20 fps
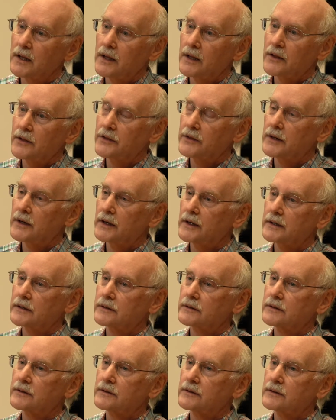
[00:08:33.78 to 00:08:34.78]
The
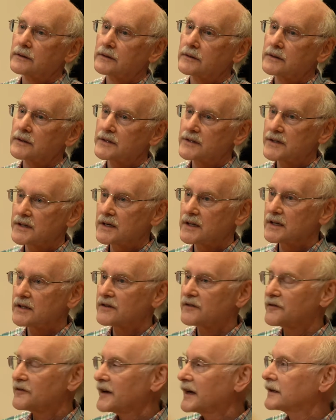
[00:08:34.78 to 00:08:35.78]

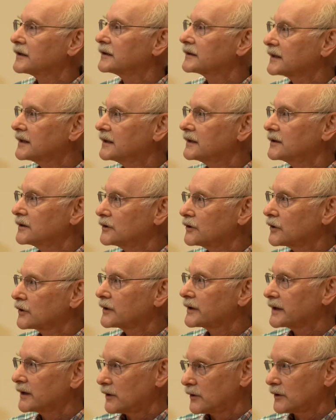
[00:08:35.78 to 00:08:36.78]
disease
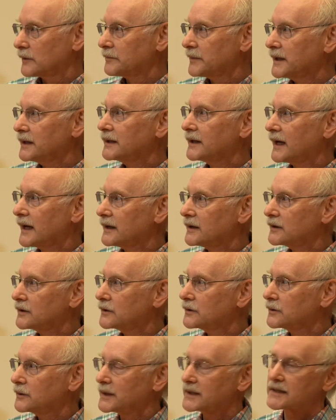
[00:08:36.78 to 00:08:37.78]
phenylketonuria, or
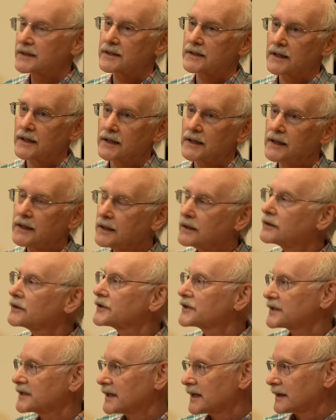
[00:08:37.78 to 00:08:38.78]
PKU, it's the heel
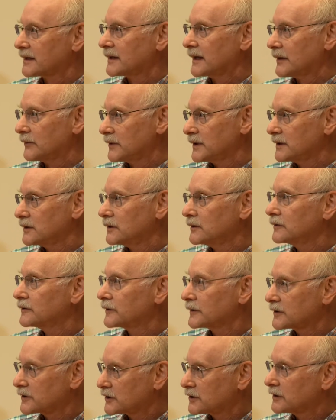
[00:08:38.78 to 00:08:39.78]
stick that we do
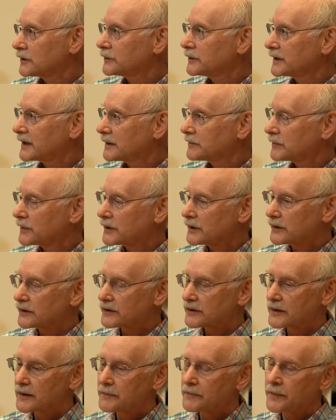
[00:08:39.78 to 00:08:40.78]
for children at
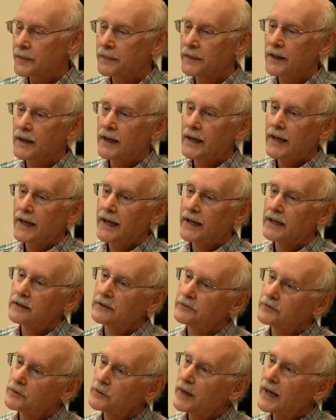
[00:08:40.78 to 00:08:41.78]
birth. And
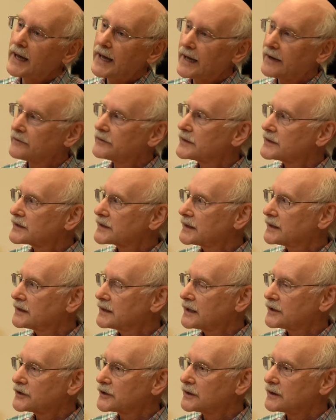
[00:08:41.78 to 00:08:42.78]
if you have this
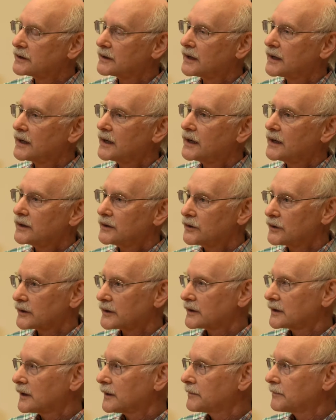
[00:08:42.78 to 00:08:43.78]
condition, you're
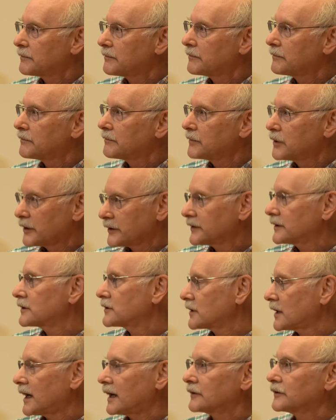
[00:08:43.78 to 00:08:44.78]
going to put the
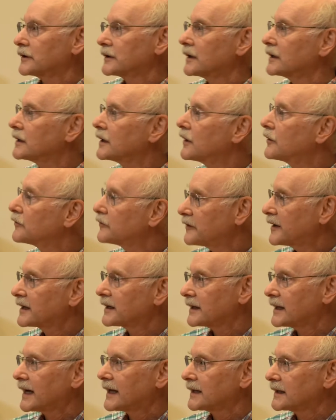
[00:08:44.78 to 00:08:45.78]
child on a low
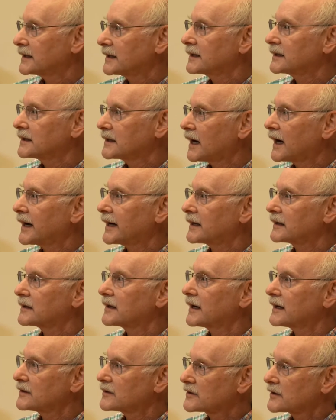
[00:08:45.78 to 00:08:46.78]
phenylalanine diet.
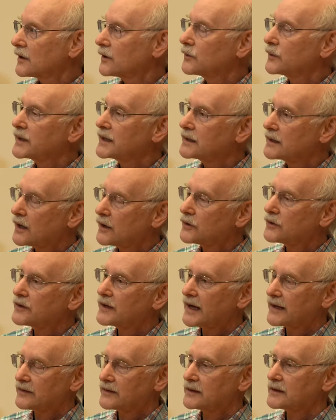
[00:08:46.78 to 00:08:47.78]
And so we know
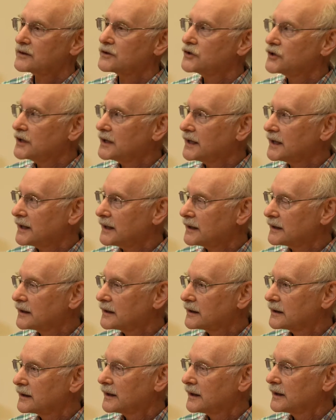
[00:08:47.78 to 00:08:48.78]
that the gene
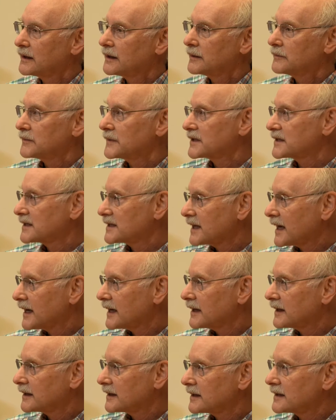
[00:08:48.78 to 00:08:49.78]

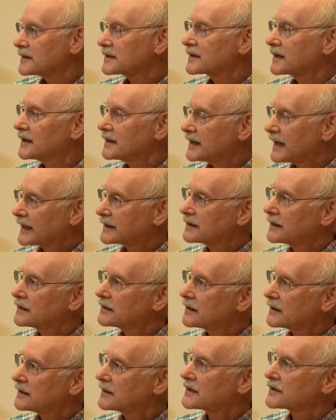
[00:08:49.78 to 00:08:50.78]
mistake is connected
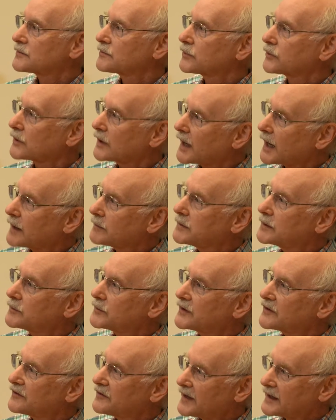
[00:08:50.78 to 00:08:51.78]
to this problem
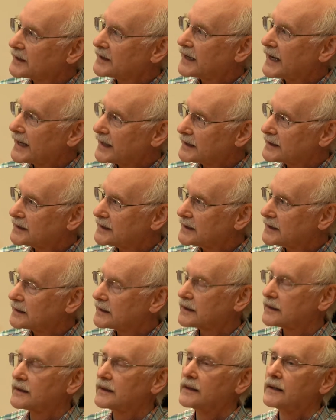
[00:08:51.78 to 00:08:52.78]
with phenylalanine.
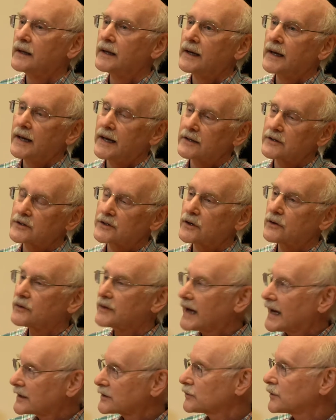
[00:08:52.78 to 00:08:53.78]
And so
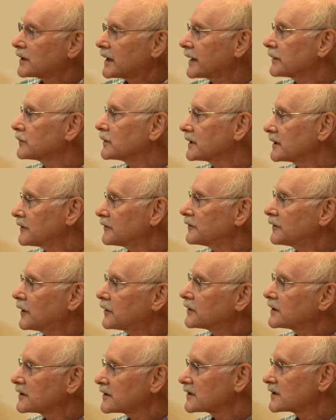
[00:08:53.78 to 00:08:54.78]
that's what I really
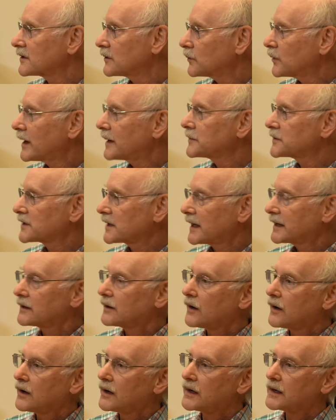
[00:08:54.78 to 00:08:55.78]
focused the website
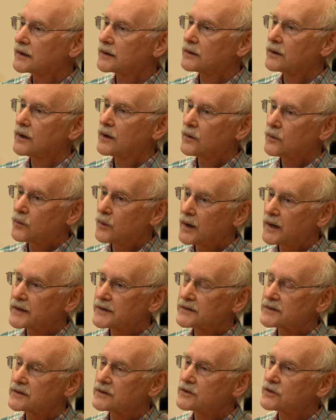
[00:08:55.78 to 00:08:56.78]
on,
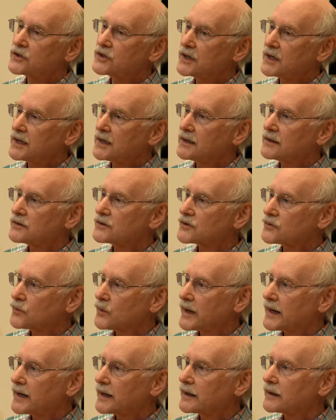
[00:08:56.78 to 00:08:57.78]
was genes
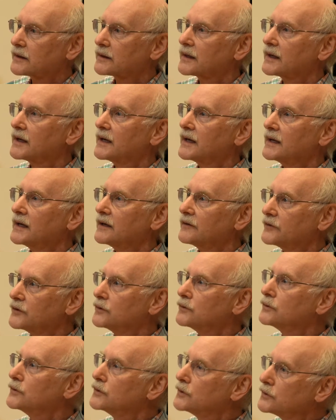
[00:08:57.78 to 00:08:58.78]
where if
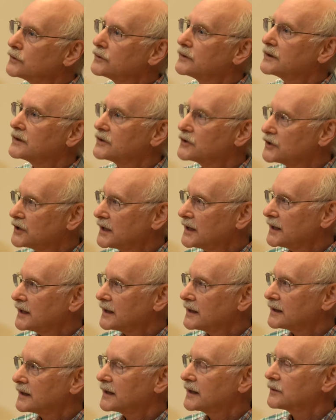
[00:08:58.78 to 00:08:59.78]
you knew the
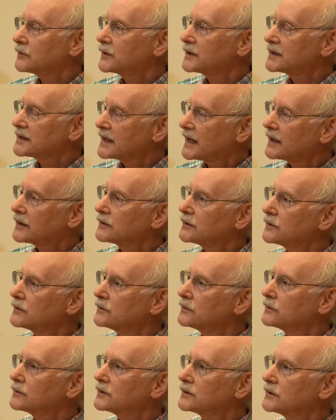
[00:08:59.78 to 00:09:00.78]
gene, it would tell
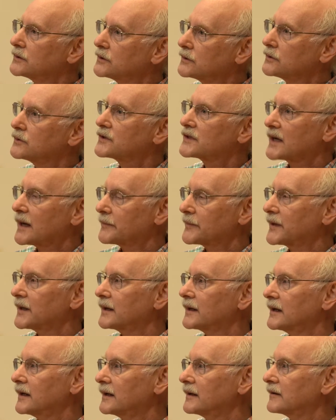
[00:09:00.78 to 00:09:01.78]
you to do
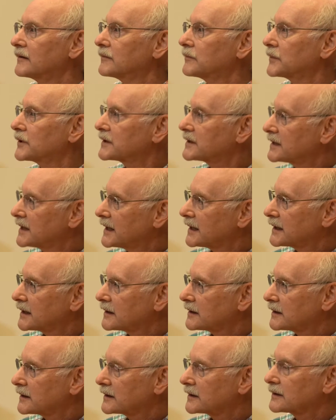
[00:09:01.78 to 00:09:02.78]
something in
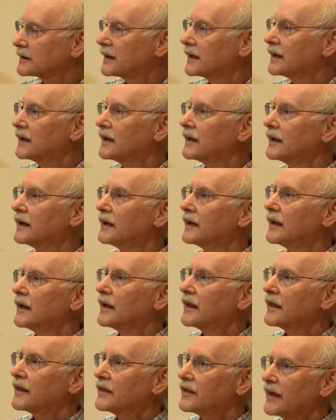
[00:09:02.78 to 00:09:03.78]
particular
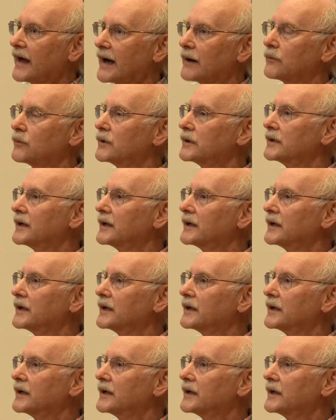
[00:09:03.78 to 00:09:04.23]
that would